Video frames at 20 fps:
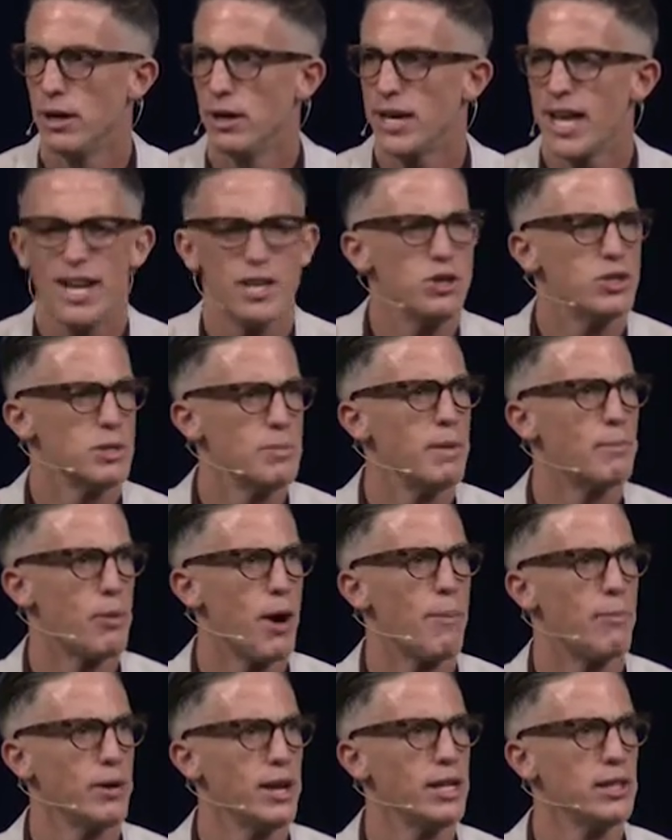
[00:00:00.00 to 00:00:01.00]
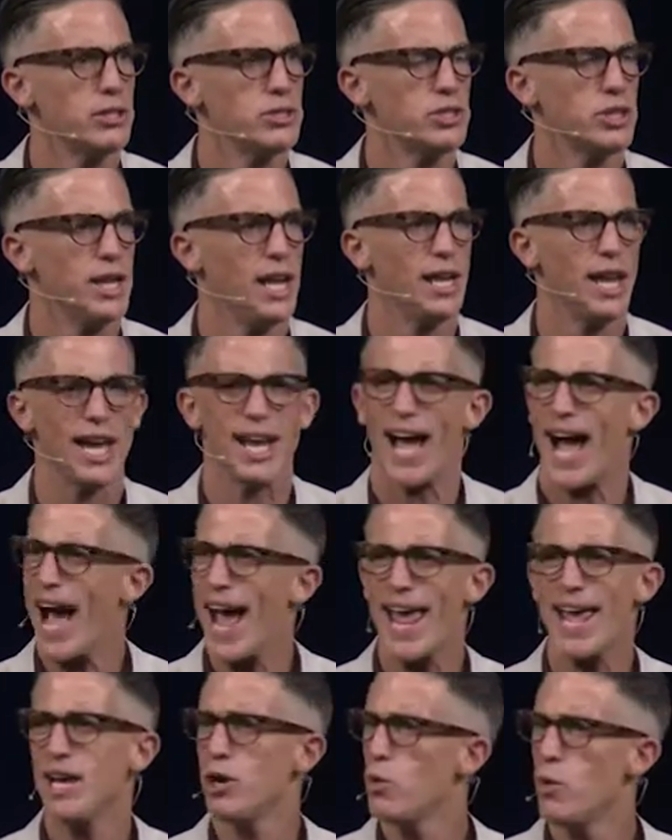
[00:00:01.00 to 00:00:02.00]
Can I use some improper English today? Like,
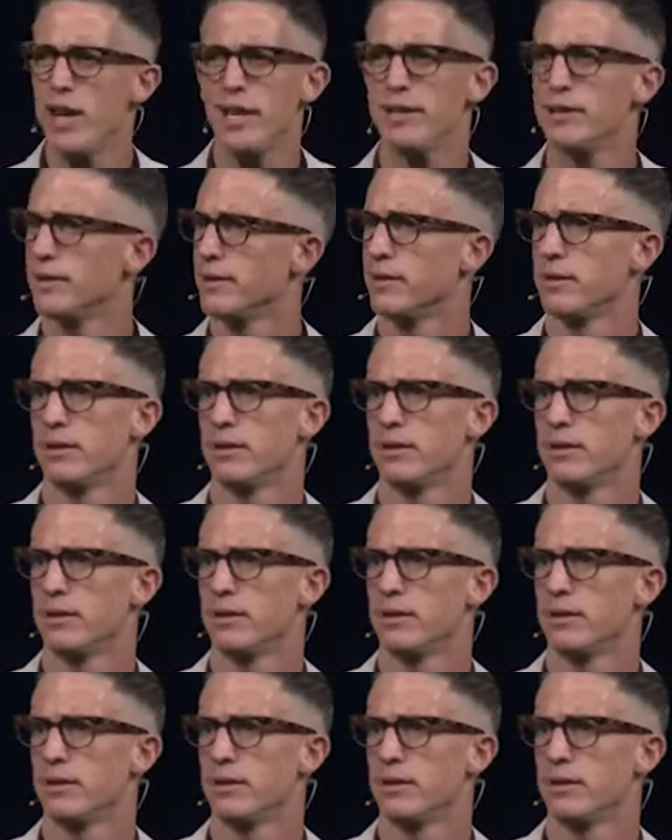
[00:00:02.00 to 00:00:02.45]
I ain't quitting.